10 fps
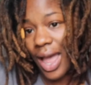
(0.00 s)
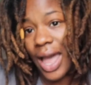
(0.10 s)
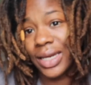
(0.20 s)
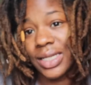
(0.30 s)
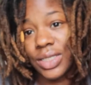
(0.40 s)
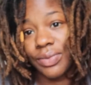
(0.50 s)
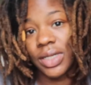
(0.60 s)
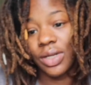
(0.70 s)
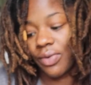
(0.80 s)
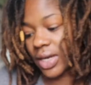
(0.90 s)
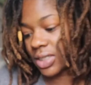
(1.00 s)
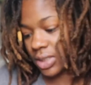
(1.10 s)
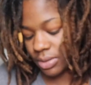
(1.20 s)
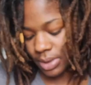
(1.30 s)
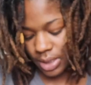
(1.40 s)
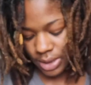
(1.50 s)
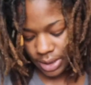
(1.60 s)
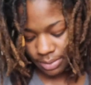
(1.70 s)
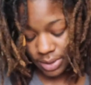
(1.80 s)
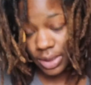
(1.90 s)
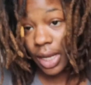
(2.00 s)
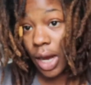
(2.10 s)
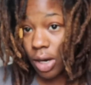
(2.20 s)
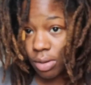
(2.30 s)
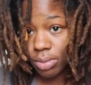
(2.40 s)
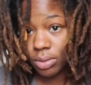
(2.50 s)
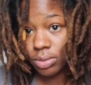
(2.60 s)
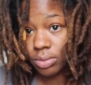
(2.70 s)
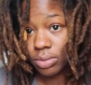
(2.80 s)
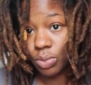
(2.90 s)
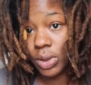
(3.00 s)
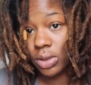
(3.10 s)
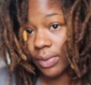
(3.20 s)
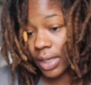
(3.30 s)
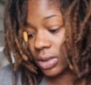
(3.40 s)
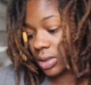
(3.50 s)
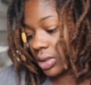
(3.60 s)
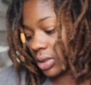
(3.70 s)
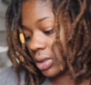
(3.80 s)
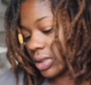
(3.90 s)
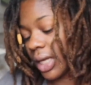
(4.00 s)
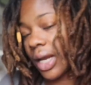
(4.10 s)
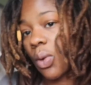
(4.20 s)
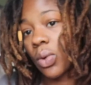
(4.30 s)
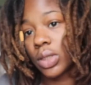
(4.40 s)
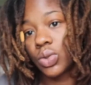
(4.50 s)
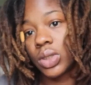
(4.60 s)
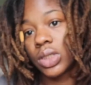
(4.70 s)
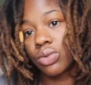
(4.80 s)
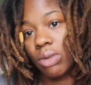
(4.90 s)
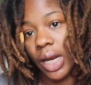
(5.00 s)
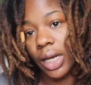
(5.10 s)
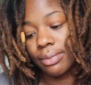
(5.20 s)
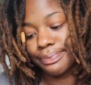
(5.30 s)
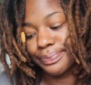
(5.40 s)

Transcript: I need to read directions because I'm terrible with directions, and I want to do this right,